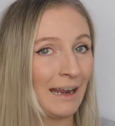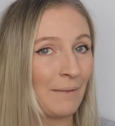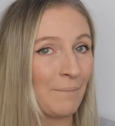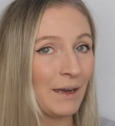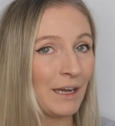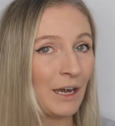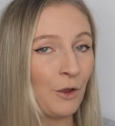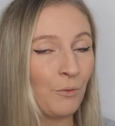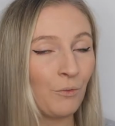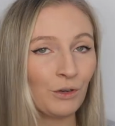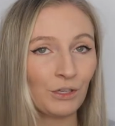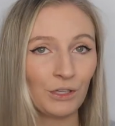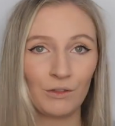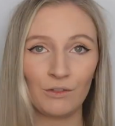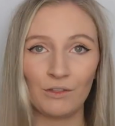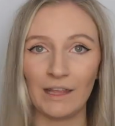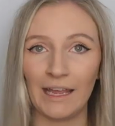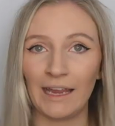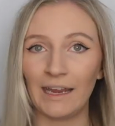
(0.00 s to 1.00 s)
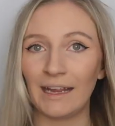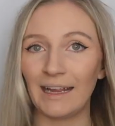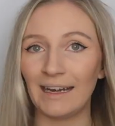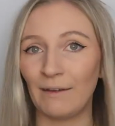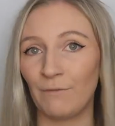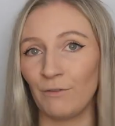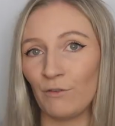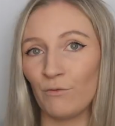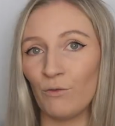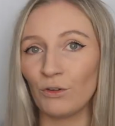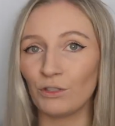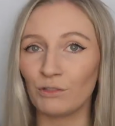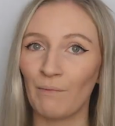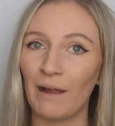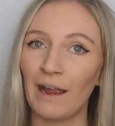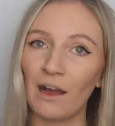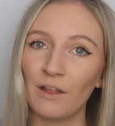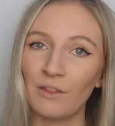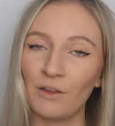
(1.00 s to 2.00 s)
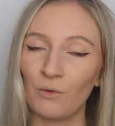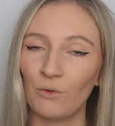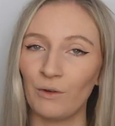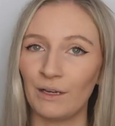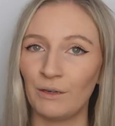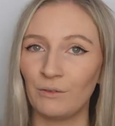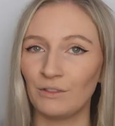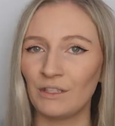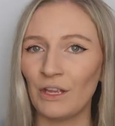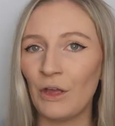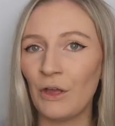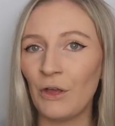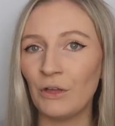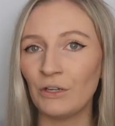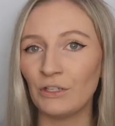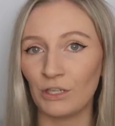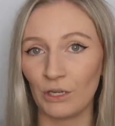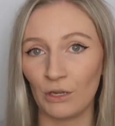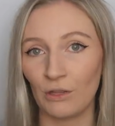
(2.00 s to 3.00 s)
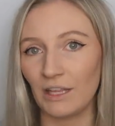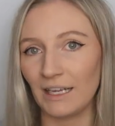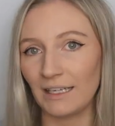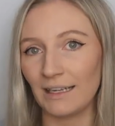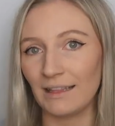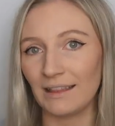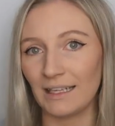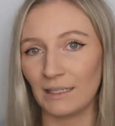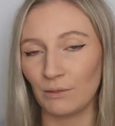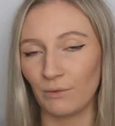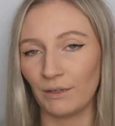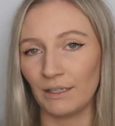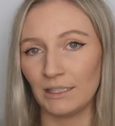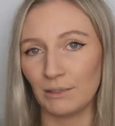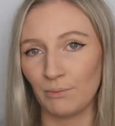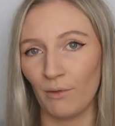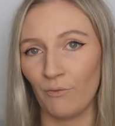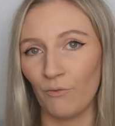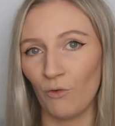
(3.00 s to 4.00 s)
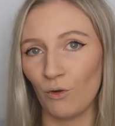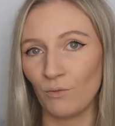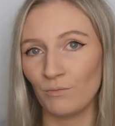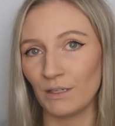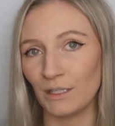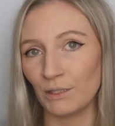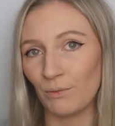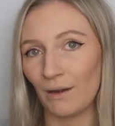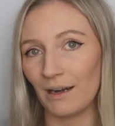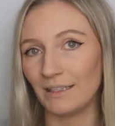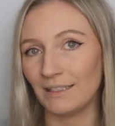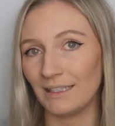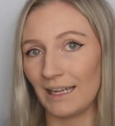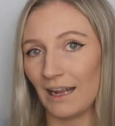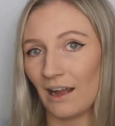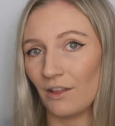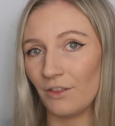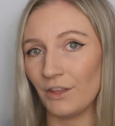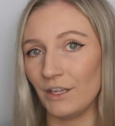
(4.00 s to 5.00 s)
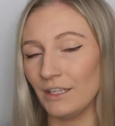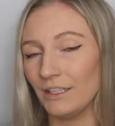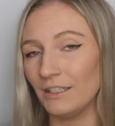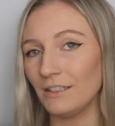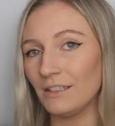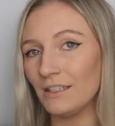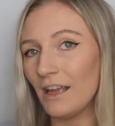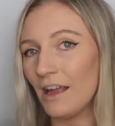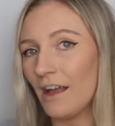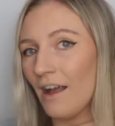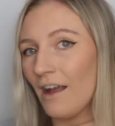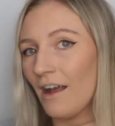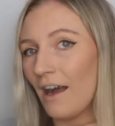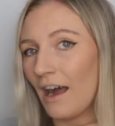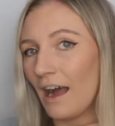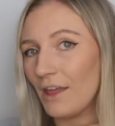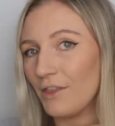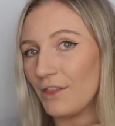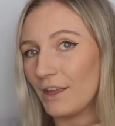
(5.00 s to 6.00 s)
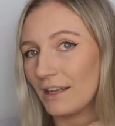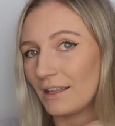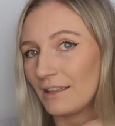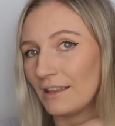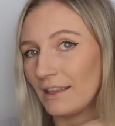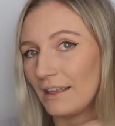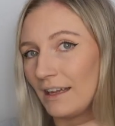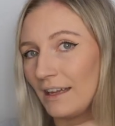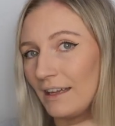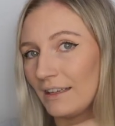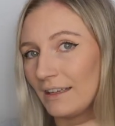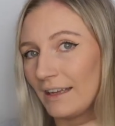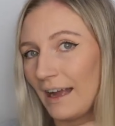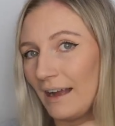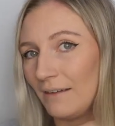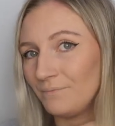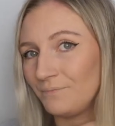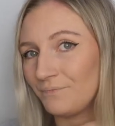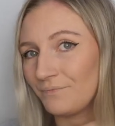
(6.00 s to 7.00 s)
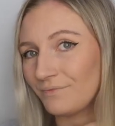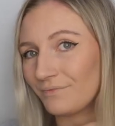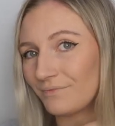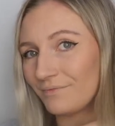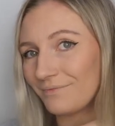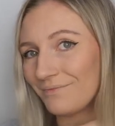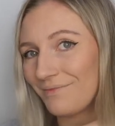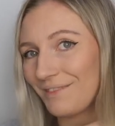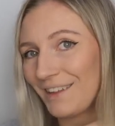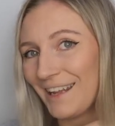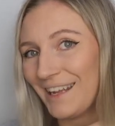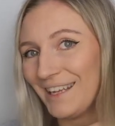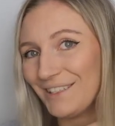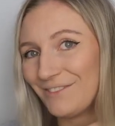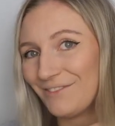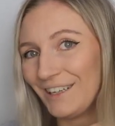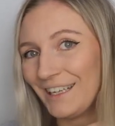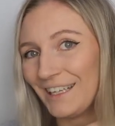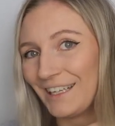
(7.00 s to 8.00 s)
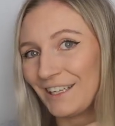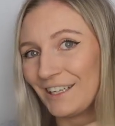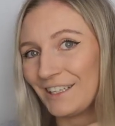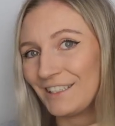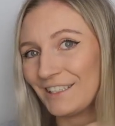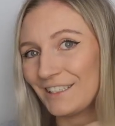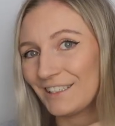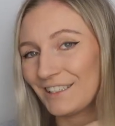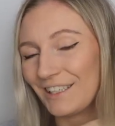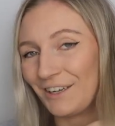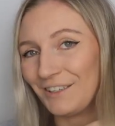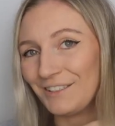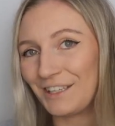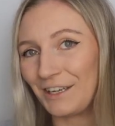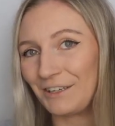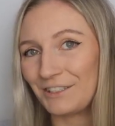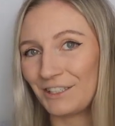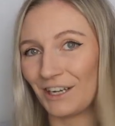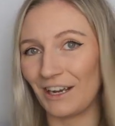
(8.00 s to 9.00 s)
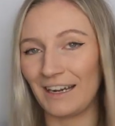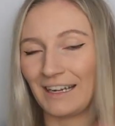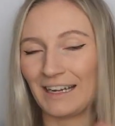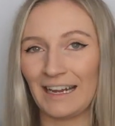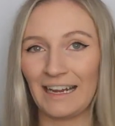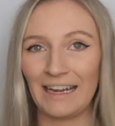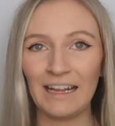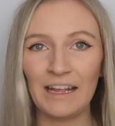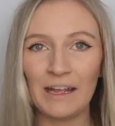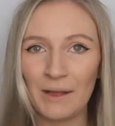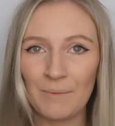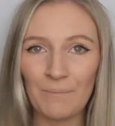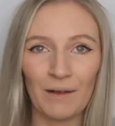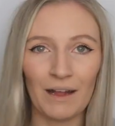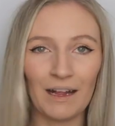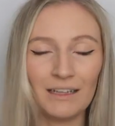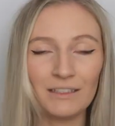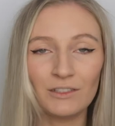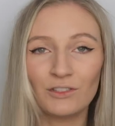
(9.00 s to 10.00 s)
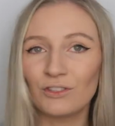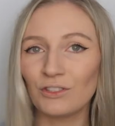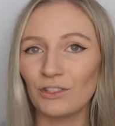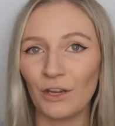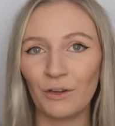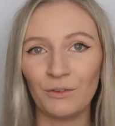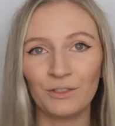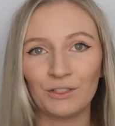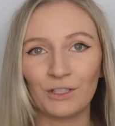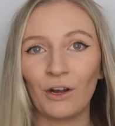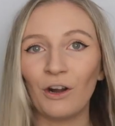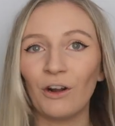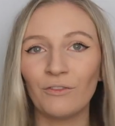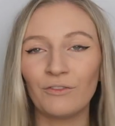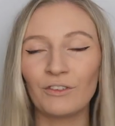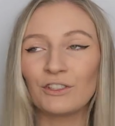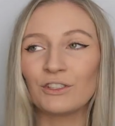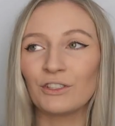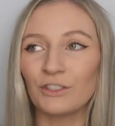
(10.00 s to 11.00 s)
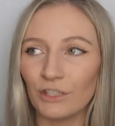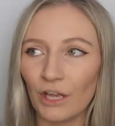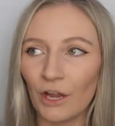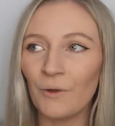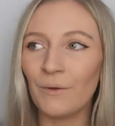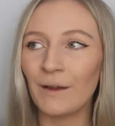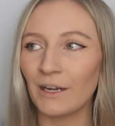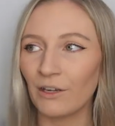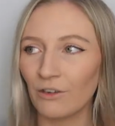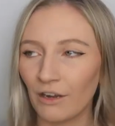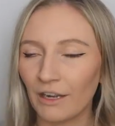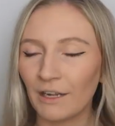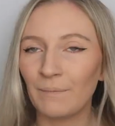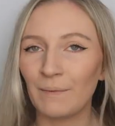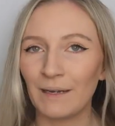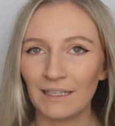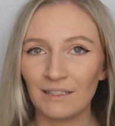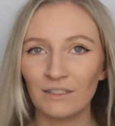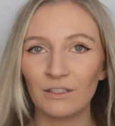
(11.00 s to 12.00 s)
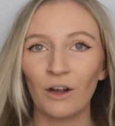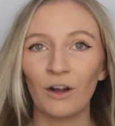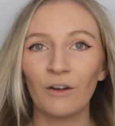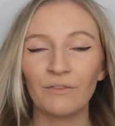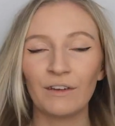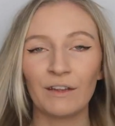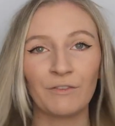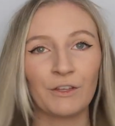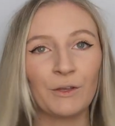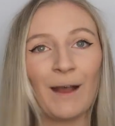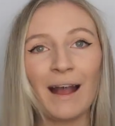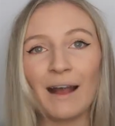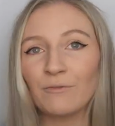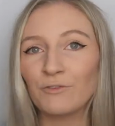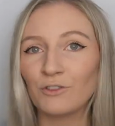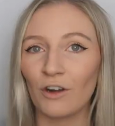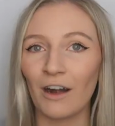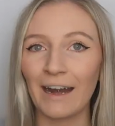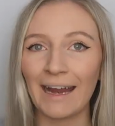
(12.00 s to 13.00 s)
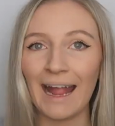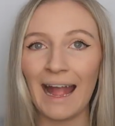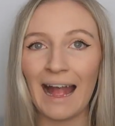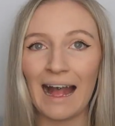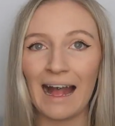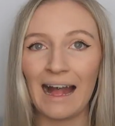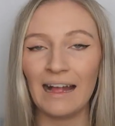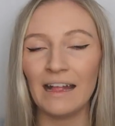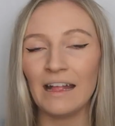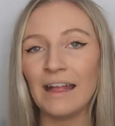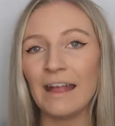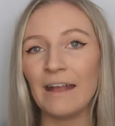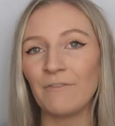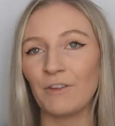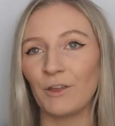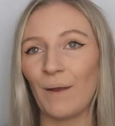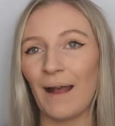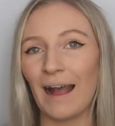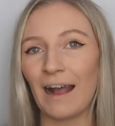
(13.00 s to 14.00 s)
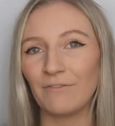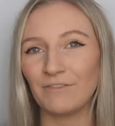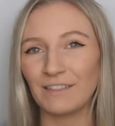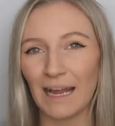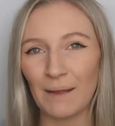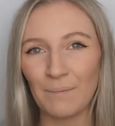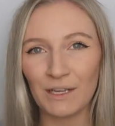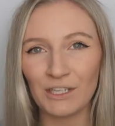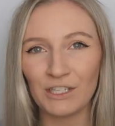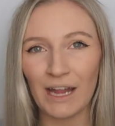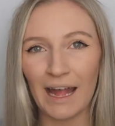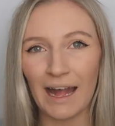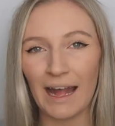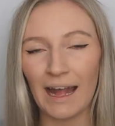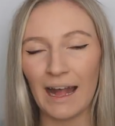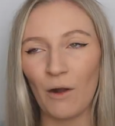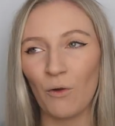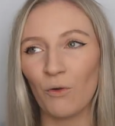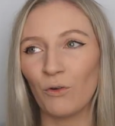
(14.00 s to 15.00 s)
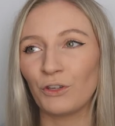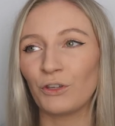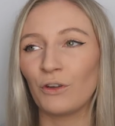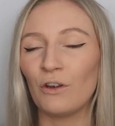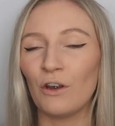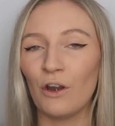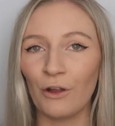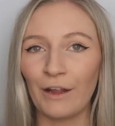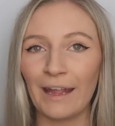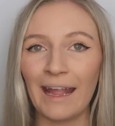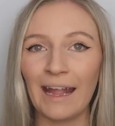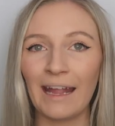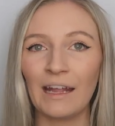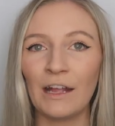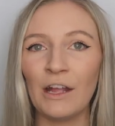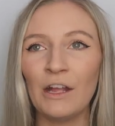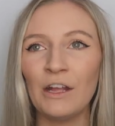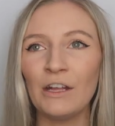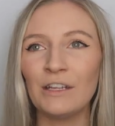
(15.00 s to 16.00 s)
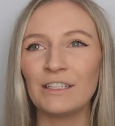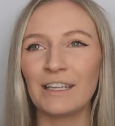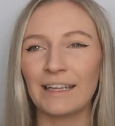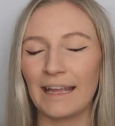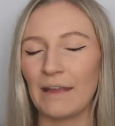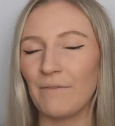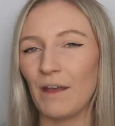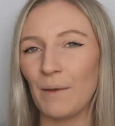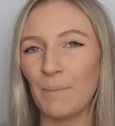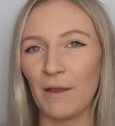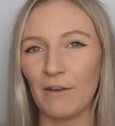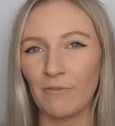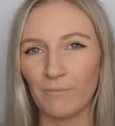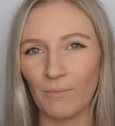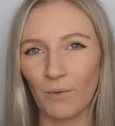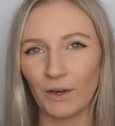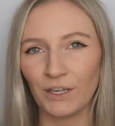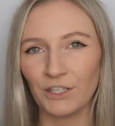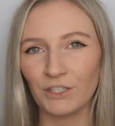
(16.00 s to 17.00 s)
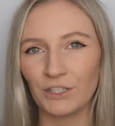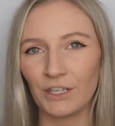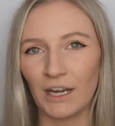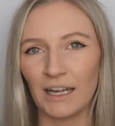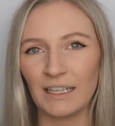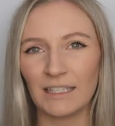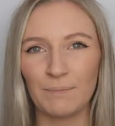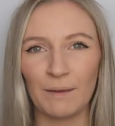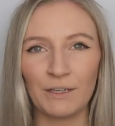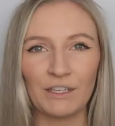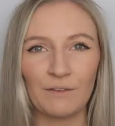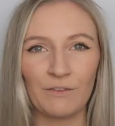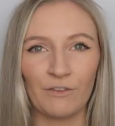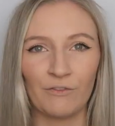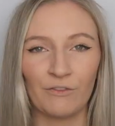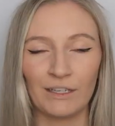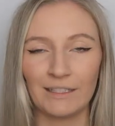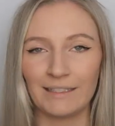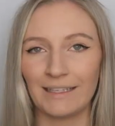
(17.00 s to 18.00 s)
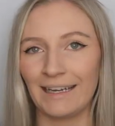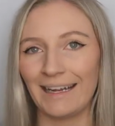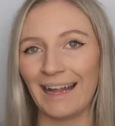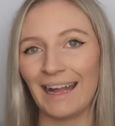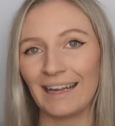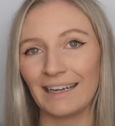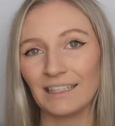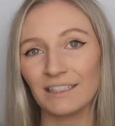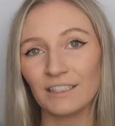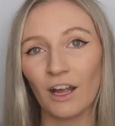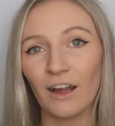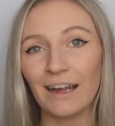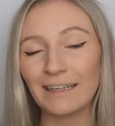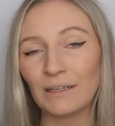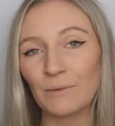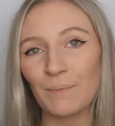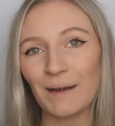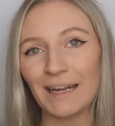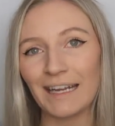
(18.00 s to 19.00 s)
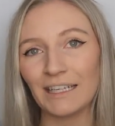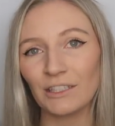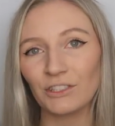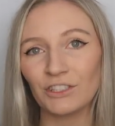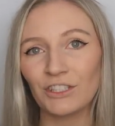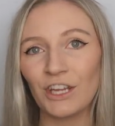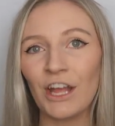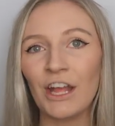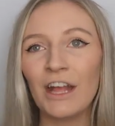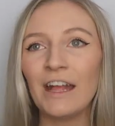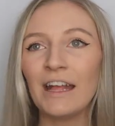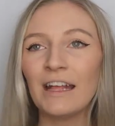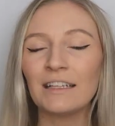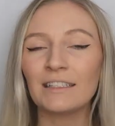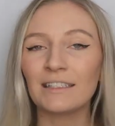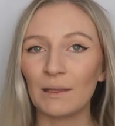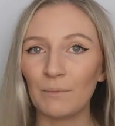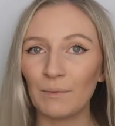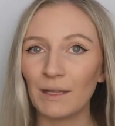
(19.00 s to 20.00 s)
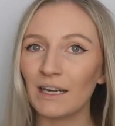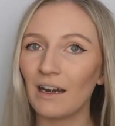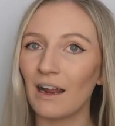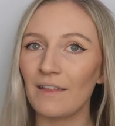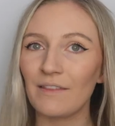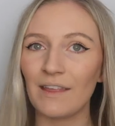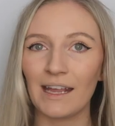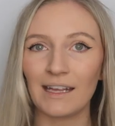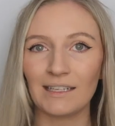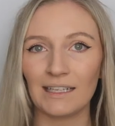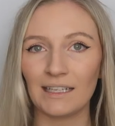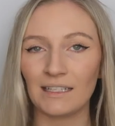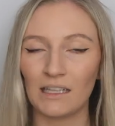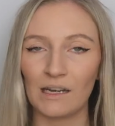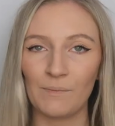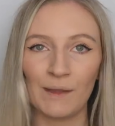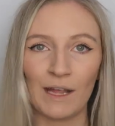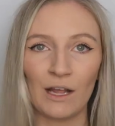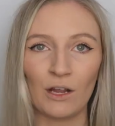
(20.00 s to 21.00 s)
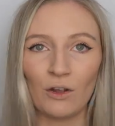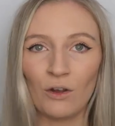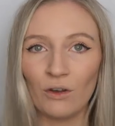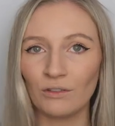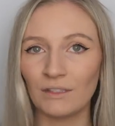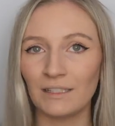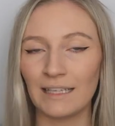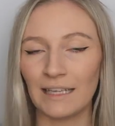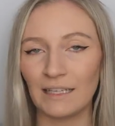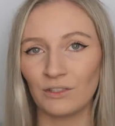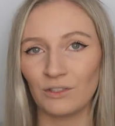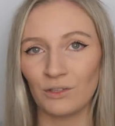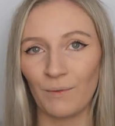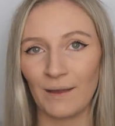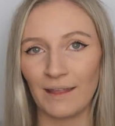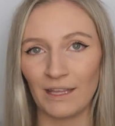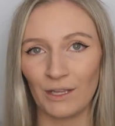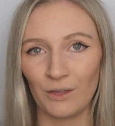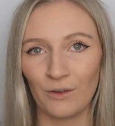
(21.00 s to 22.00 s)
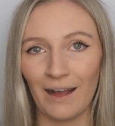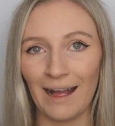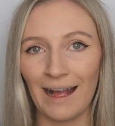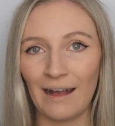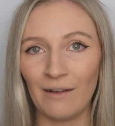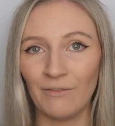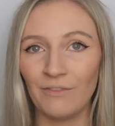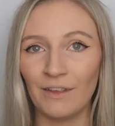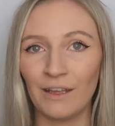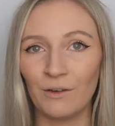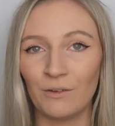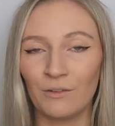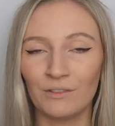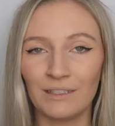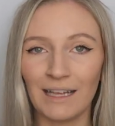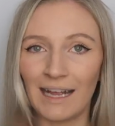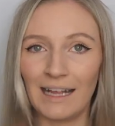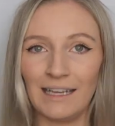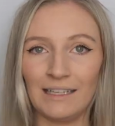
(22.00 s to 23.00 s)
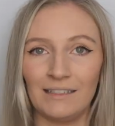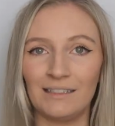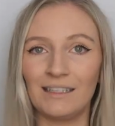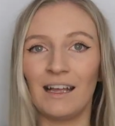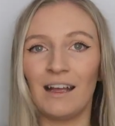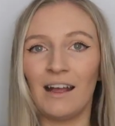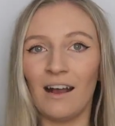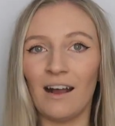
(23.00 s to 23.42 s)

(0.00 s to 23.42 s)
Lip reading: Let me know what you think, and if you've watched my other oils, do you think that this one has performed as well as the others? I think that, yeah, it's really good. So shiny, but so soft, so incredibly soft. If you have dry hair, if you have damaged hair, or you're looking to give it a bit of moisture, especially if you've recently had it dyed or bleached, something like this is going to be a godsend to the way that your hair feels, and